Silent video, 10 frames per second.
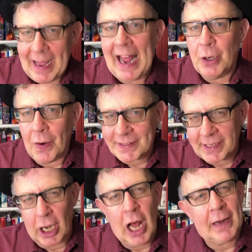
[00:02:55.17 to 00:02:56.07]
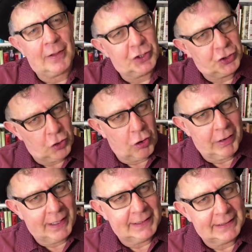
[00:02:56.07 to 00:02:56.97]
But I noticed that a lot of the
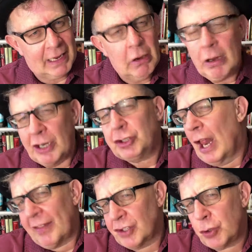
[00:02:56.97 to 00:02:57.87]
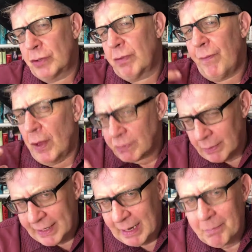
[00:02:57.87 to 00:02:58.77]
stories
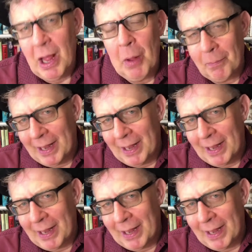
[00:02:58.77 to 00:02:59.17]
revolves around him